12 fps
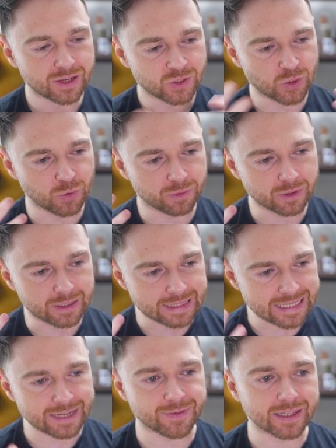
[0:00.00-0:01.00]
So you can
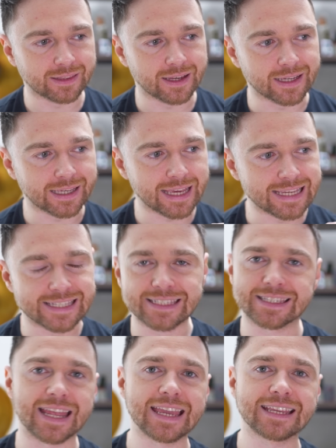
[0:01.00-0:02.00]
think of it like a
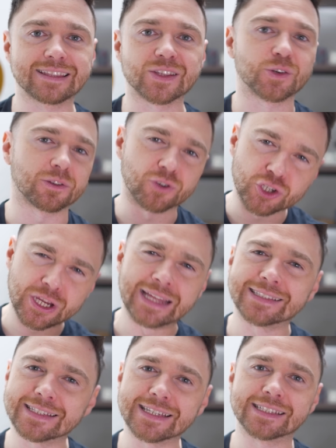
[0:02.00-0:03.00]
snake that sort of
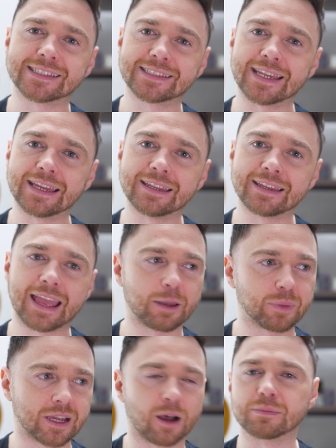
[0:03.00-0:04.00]
sheds its skin
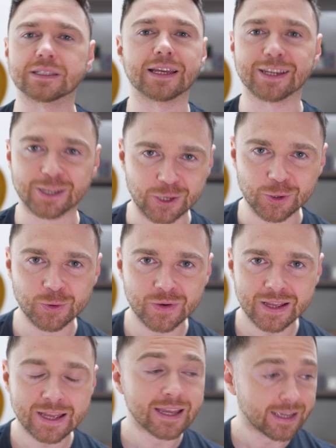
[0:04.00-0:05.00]
and becomes like
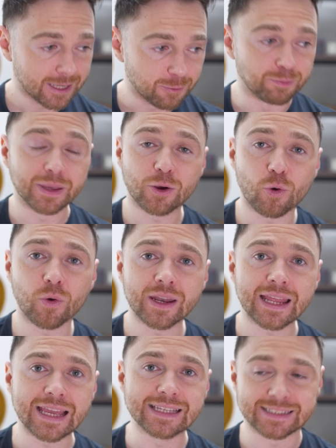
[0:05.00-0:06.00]
new.
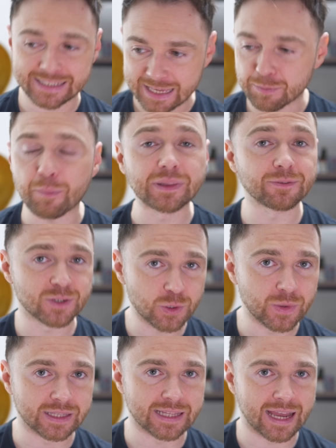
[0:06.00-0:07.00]
Bitcoin is capable of
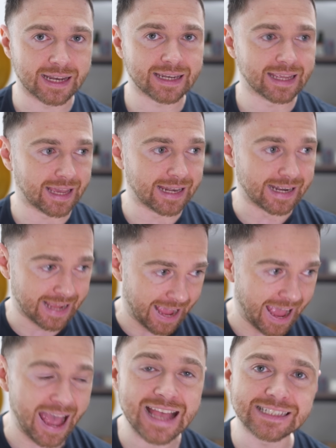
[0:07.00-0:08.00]
doing that, and it
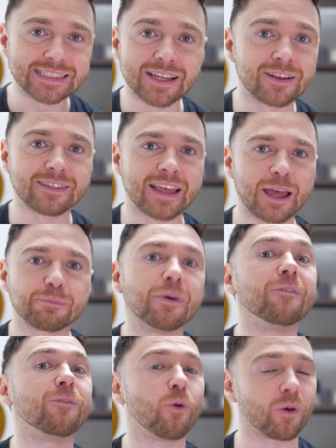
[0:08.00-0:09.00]
has done that
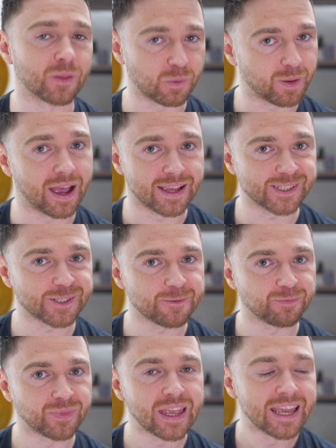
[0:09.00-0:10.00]
before in the past.
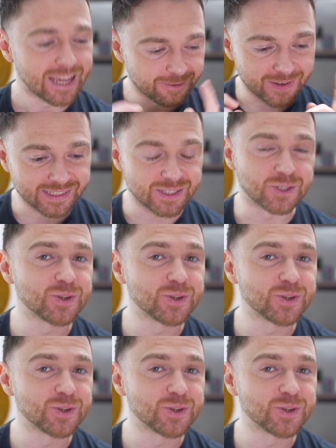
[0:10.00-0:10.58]
In fact, in